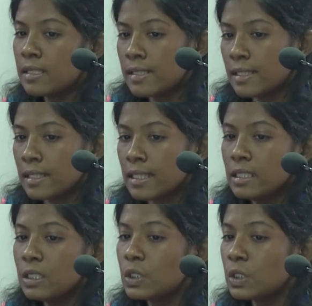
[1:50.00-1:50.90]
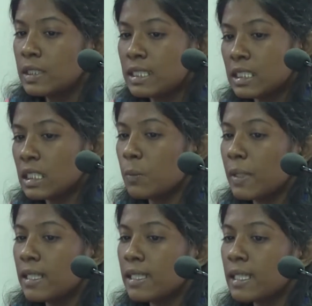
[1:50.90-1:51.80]
Second, to
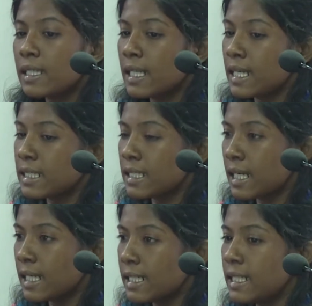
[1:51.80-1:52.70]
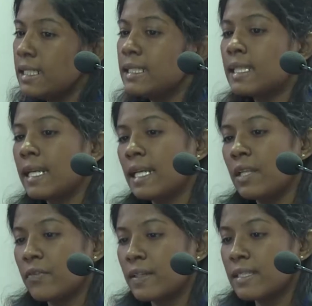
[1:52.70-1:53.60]
determine the creatinine in 3
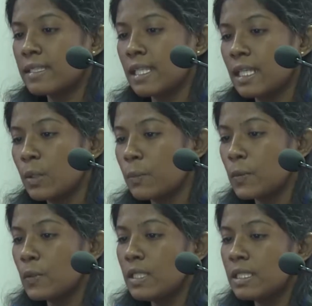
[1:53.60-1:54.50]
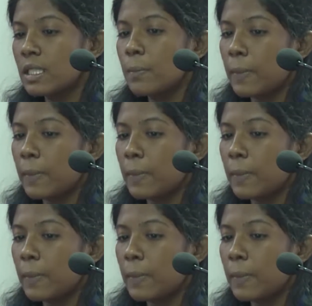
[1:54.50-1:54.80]
different serum pools